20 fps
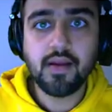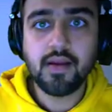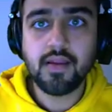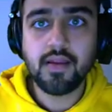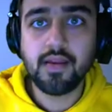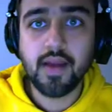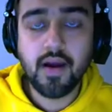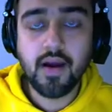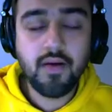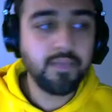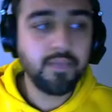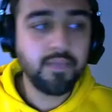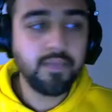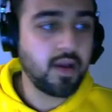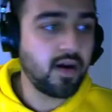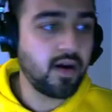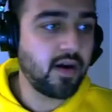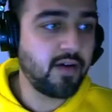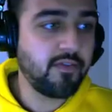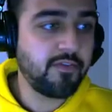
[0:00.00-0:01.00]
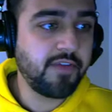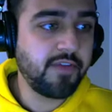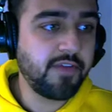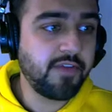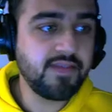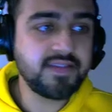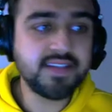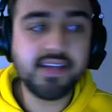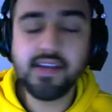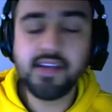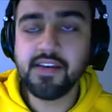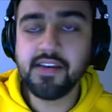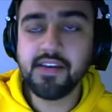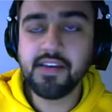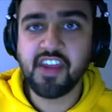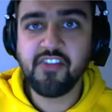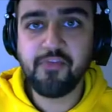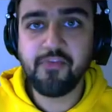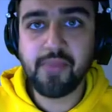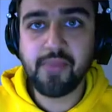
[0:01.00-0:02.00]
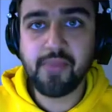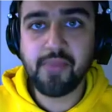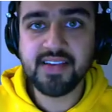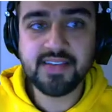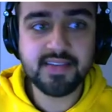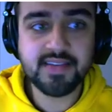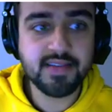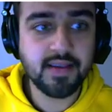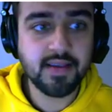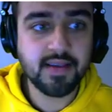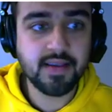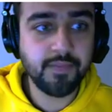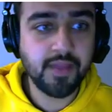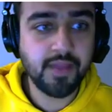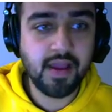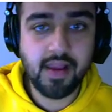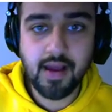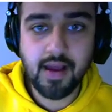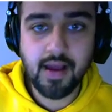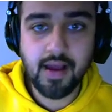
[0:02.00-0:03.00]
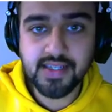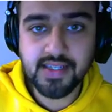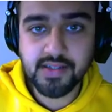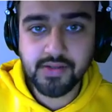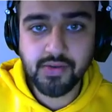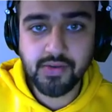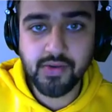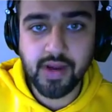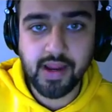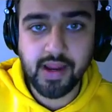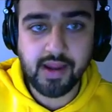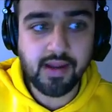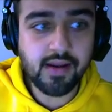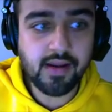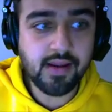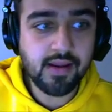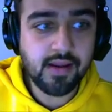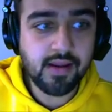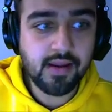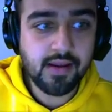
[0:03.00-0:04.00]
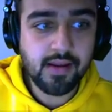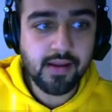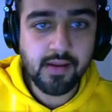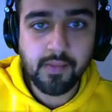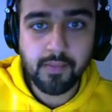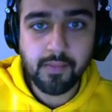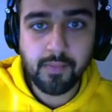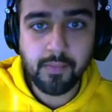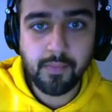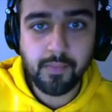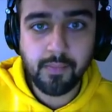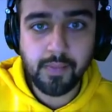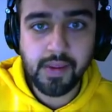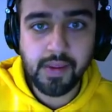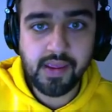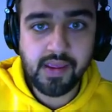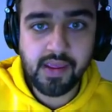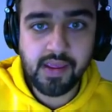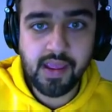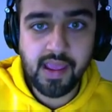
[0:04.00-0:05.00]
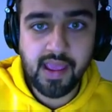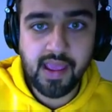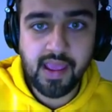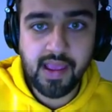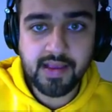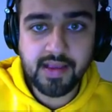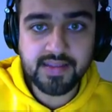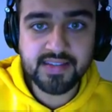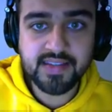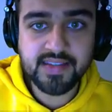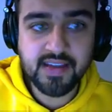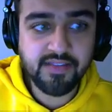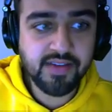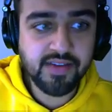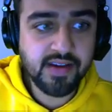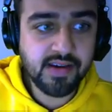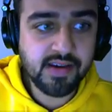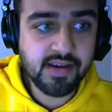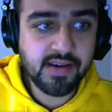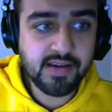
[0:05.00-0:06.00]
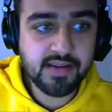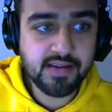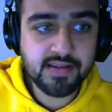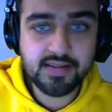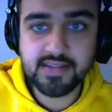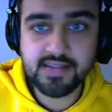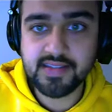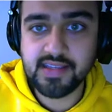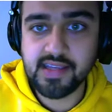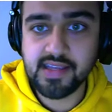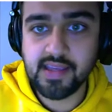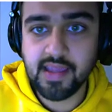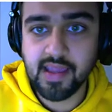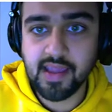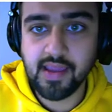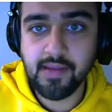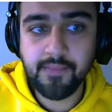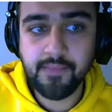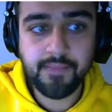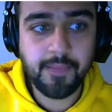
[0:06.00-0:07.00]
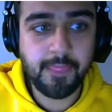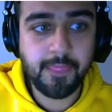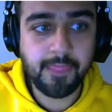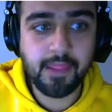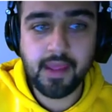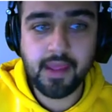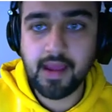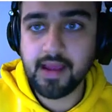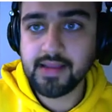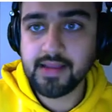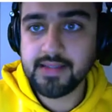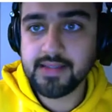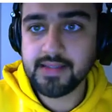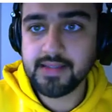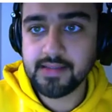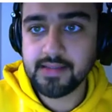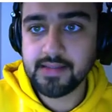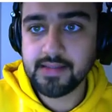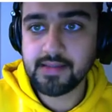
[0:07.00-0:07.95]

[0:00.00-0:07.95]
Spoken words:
Now we have seen naive Bayes allows us to write px given ck as